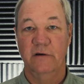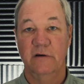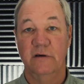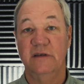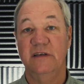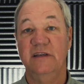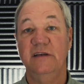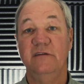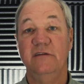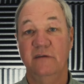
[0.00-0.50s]
a
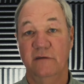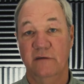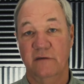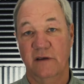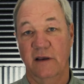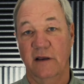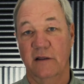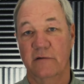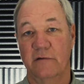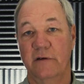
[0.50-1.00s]
decent
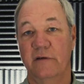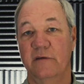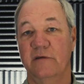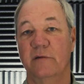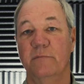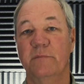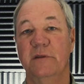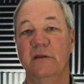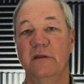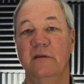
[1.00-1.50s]
salary,
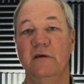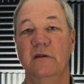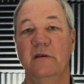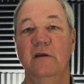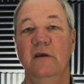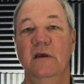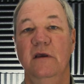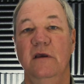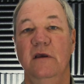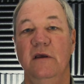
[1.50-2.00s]
something that
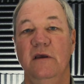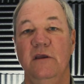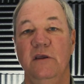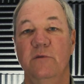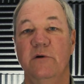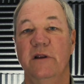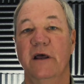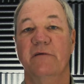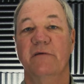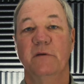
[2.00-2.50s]
you
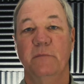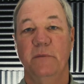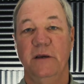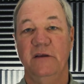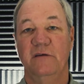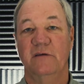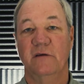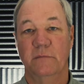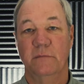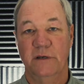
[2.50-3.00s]
would have to
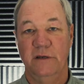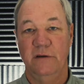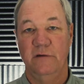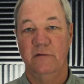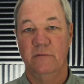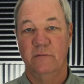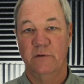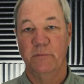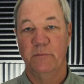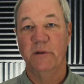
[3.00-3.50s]
pay somebody
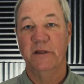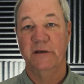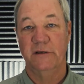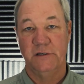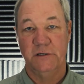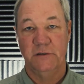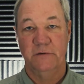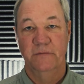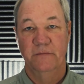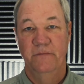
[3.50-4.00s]
to
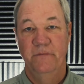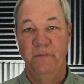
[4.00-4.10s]
replace you.